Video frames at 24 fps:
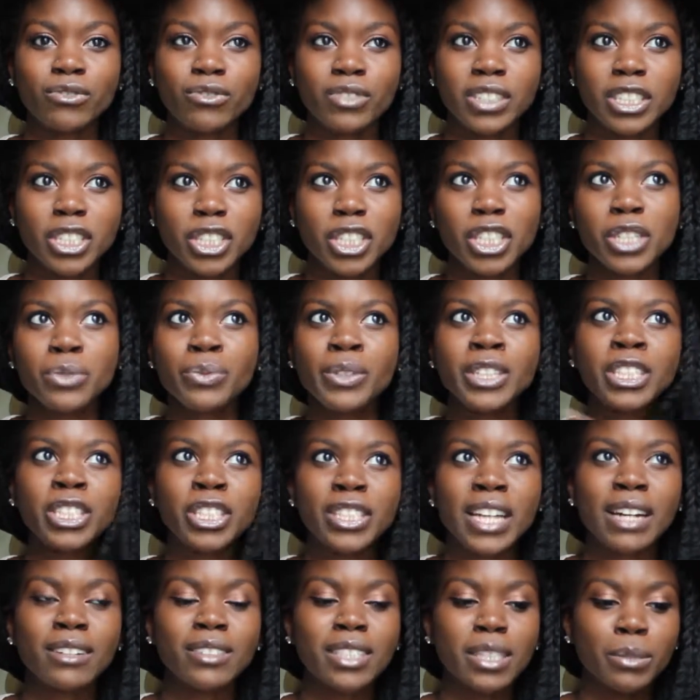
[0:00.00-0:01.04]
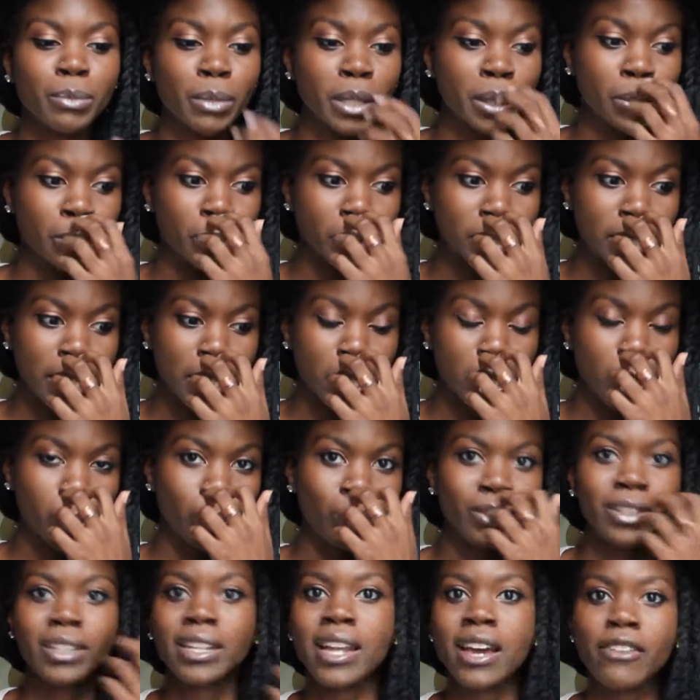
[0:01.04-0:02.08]
she reached out to me and was like, you
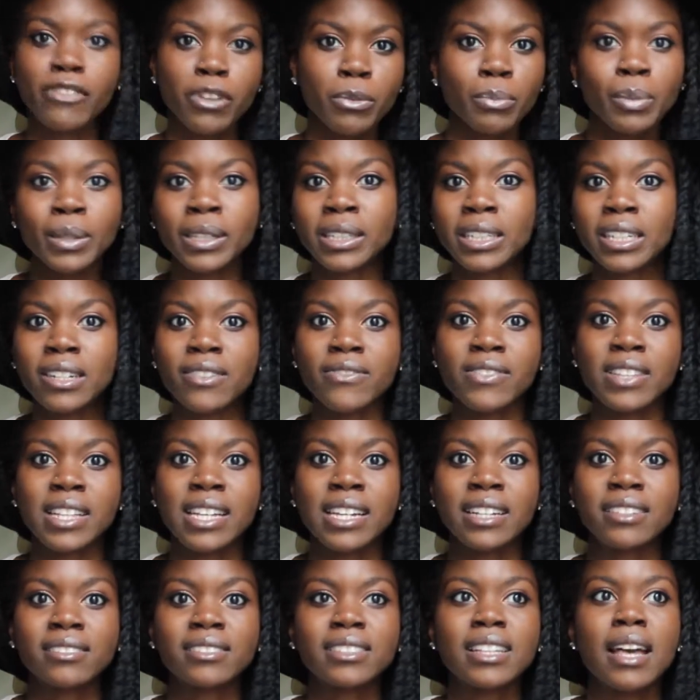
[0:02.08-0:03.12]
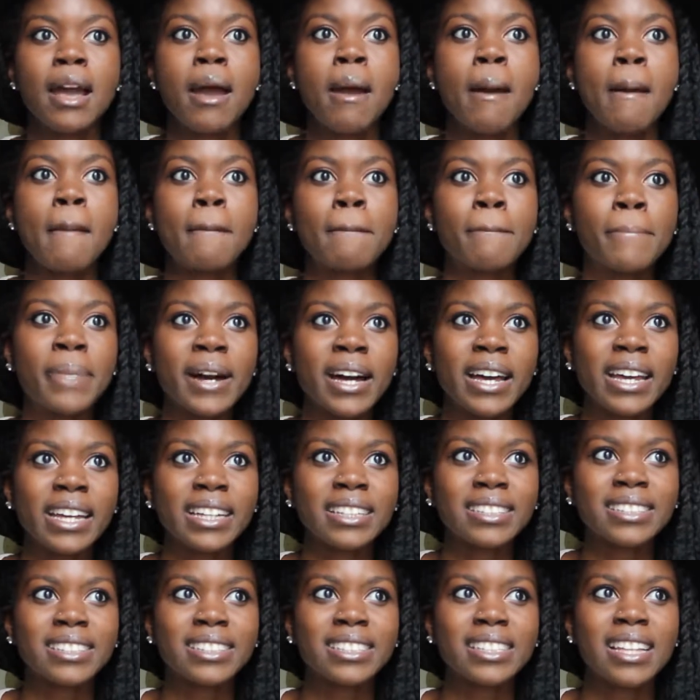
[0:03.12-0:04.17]
would never believe this,
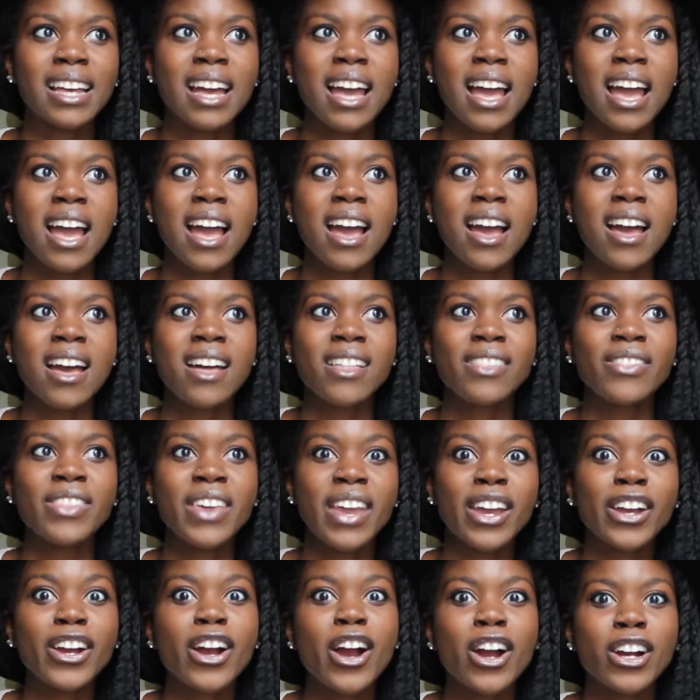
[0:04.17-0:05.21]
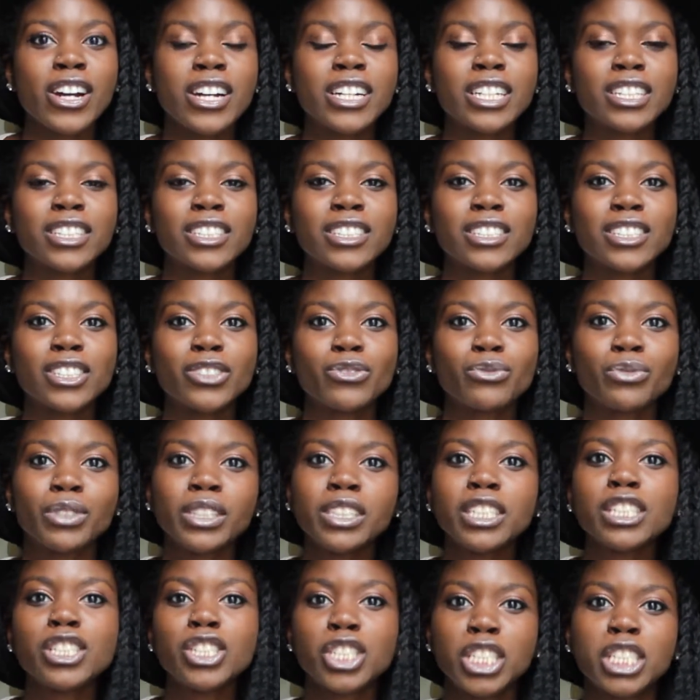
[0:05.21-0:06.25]
but there are
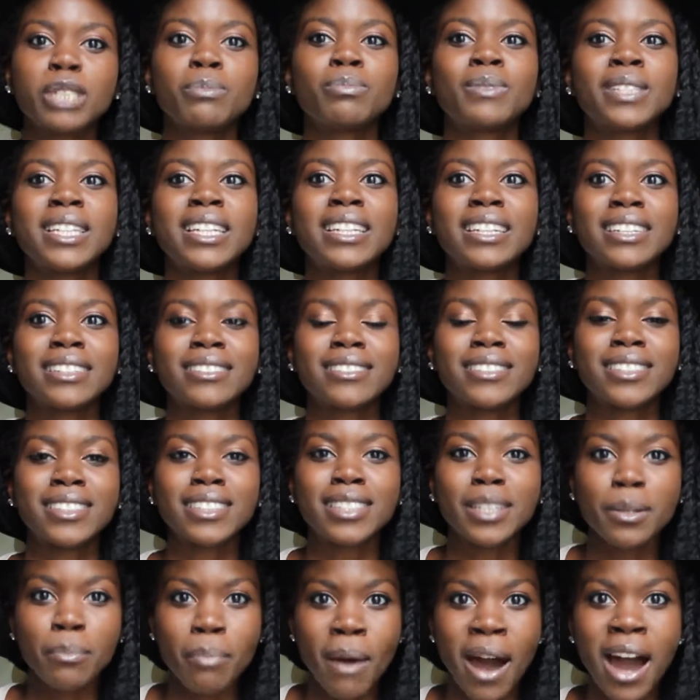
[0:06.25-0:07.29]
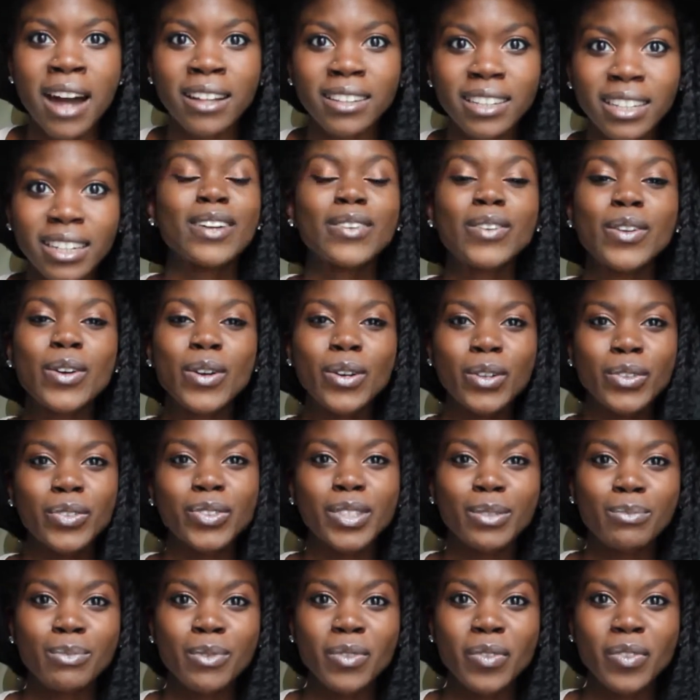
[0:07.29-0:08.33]
really cheap tickets to Bali. I don't know if
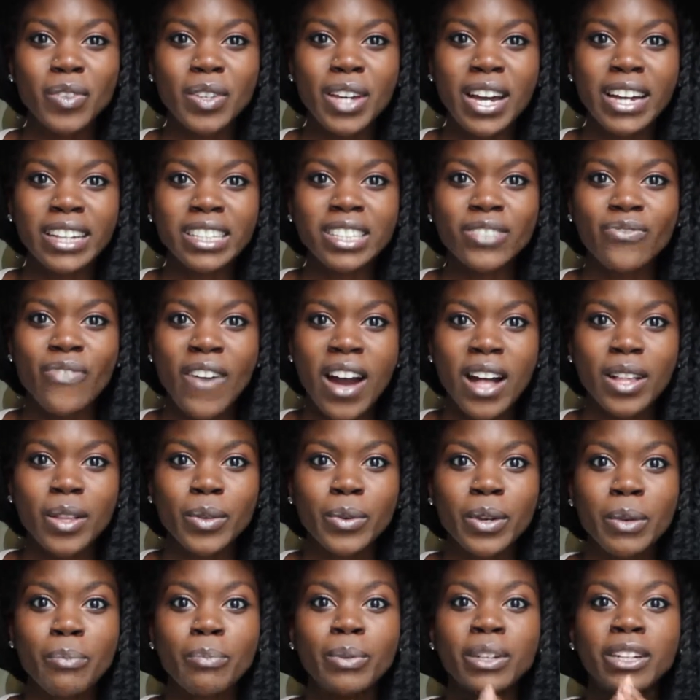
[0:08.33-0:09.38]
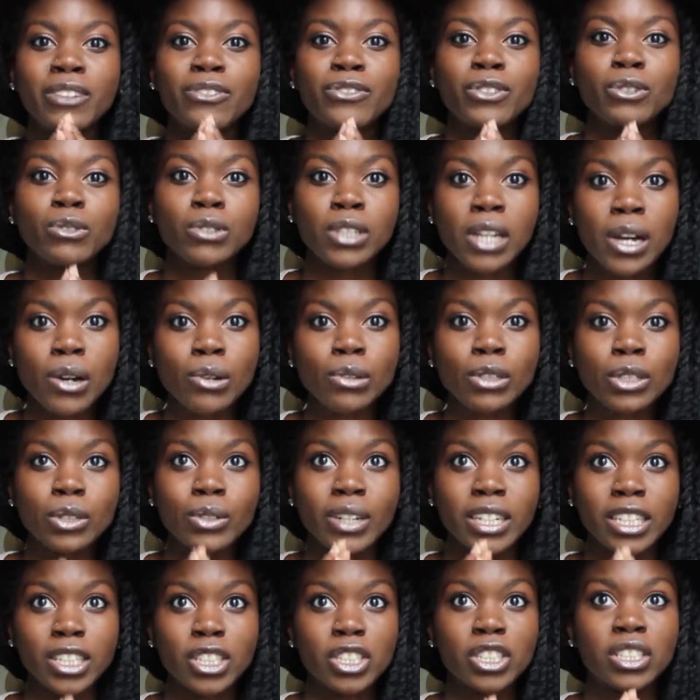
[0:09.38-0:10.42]
some of you guys follow it, but if you don't, you
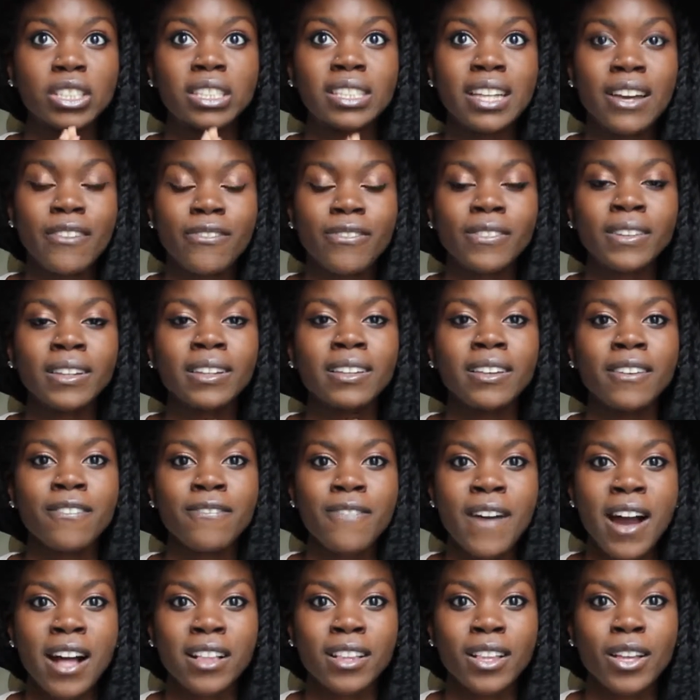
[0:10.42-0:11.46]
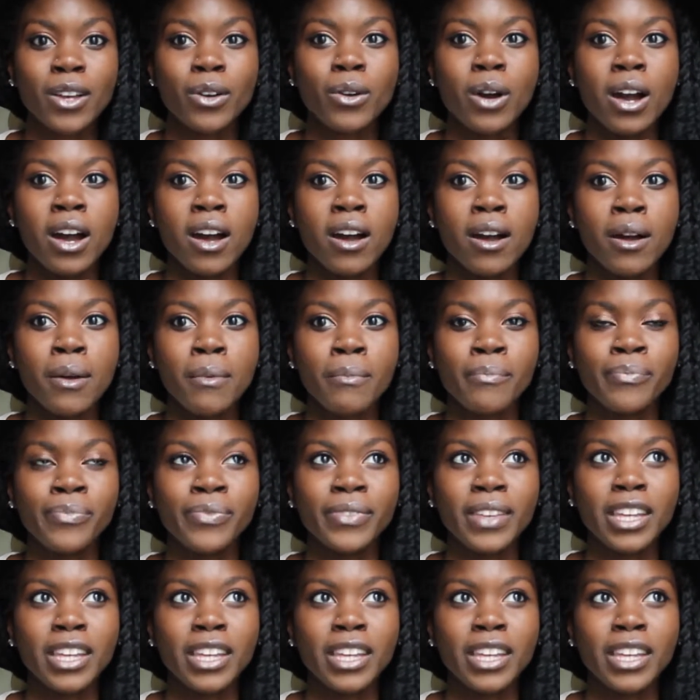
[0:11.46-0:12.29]
guys should definitely follow um,